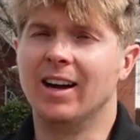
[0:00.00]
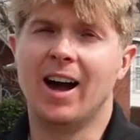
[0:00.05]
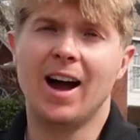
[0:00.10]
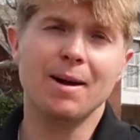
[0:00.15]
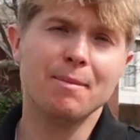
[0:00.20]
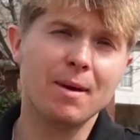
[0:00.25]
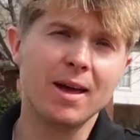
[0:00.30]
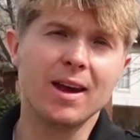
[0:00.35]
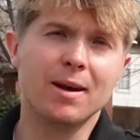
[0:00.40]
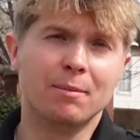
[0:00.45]

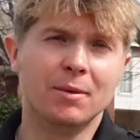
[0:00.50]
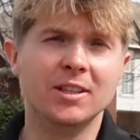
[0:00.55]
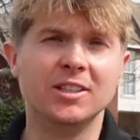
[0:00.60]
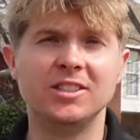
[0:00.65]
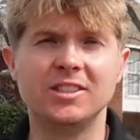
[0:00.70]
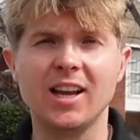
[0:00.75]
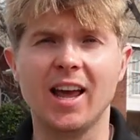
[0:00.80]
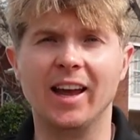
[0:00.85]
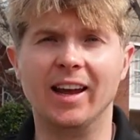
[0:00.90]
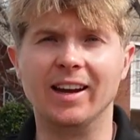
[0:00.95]
made a
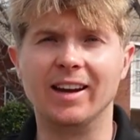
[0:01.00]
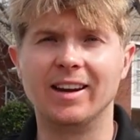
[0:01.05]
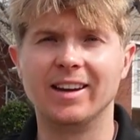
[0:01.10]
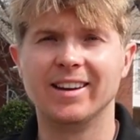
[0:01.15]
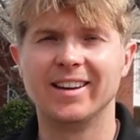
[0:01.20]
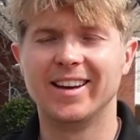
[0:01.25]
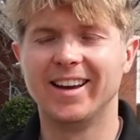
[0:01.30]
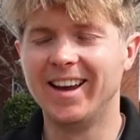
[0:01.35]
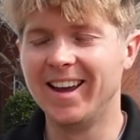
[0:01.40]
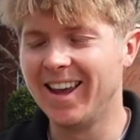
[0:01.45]
mistake.
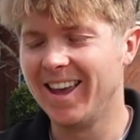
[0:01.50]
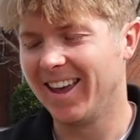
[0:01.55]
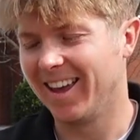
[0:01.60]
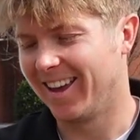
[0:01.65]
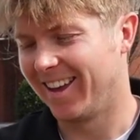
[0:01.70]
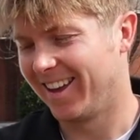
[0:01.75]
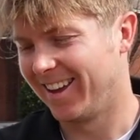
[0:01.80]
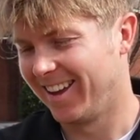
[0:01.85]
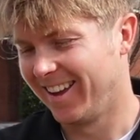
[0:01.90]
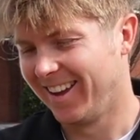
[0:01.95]

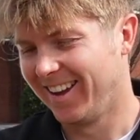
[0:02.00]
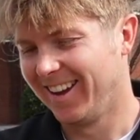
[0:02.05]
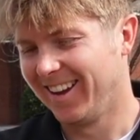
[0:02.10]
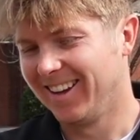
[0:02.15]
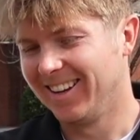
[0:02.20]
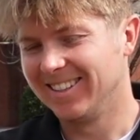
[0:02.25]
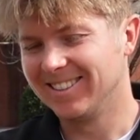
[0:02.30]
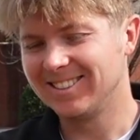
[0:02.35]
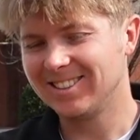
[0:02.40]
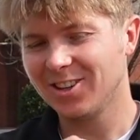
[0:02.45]

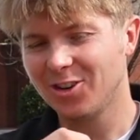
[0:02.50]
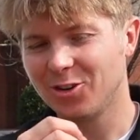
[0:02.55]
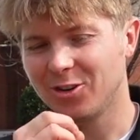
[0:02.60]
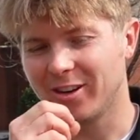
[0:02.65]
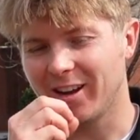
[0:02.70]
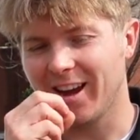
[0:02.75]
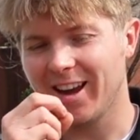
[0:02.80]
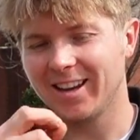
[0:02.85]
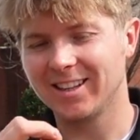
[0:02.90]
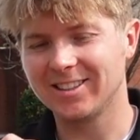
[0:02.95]
So
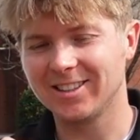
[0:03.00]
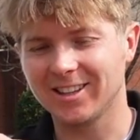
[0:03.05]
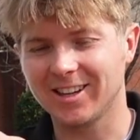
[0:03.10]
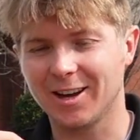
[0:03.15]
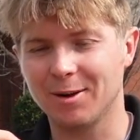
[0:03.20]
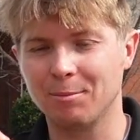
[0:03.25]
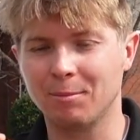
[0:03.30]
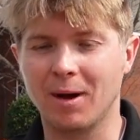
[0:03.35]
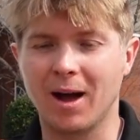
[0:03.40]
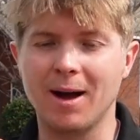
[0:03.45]
guys, look,
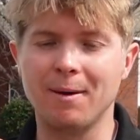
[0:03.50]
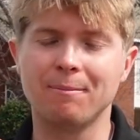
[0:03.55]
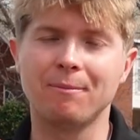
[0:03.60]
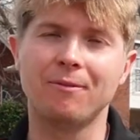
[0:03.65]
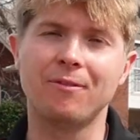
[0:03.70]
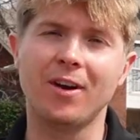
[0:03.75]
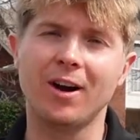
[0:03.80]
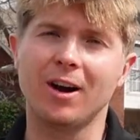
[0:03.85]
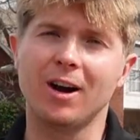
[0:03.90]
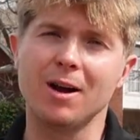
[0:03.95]
I'm
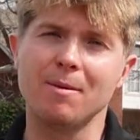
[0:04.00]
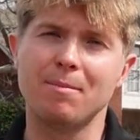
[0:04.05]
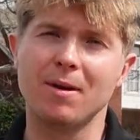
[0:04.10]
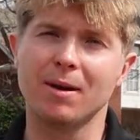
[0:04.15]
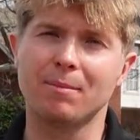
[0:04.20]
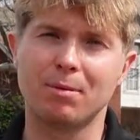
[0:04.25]
very big